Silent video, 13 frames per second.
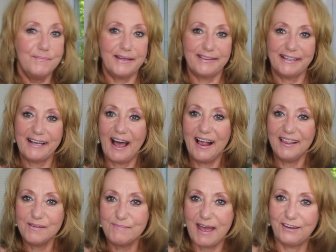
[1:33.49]
but the
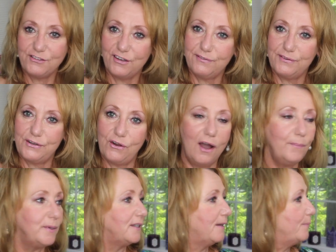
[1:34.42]
color match is
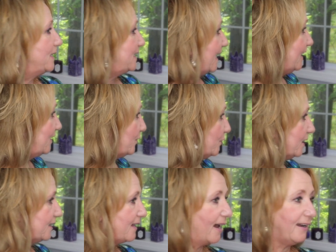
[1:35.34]
phenomenal. I mean, take a
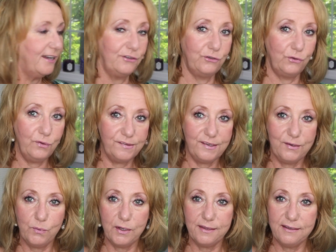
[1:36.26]
look at that. Can you
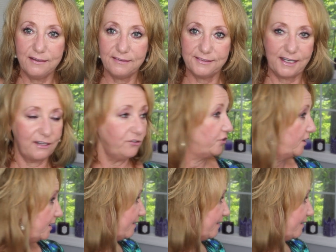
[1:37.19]
see where the extension